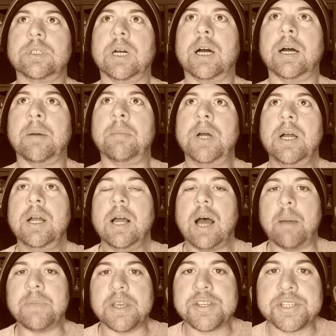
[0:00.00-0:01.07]
Um,
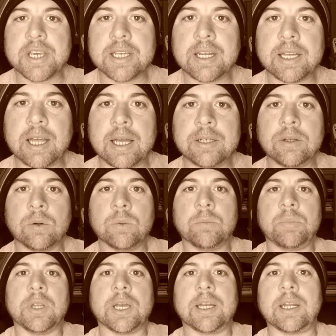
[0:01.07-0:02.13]
I'm not saying I, I
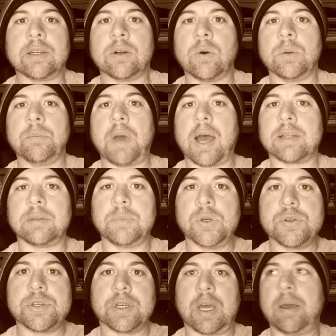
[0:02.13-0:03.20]
don't plan on going back to
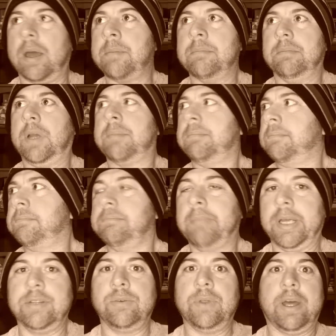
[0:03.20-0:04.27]
music. I I'm, i
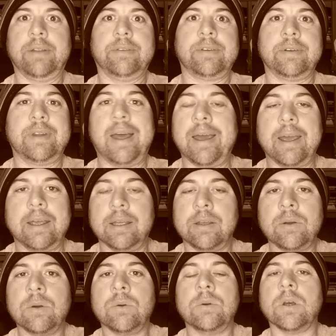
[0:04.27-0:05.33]
may do that today.
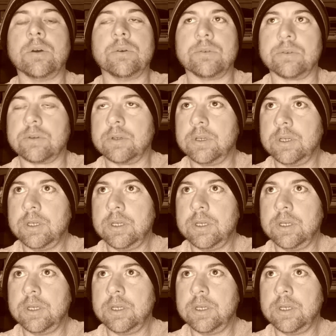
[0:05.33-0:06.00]
Who, who knows?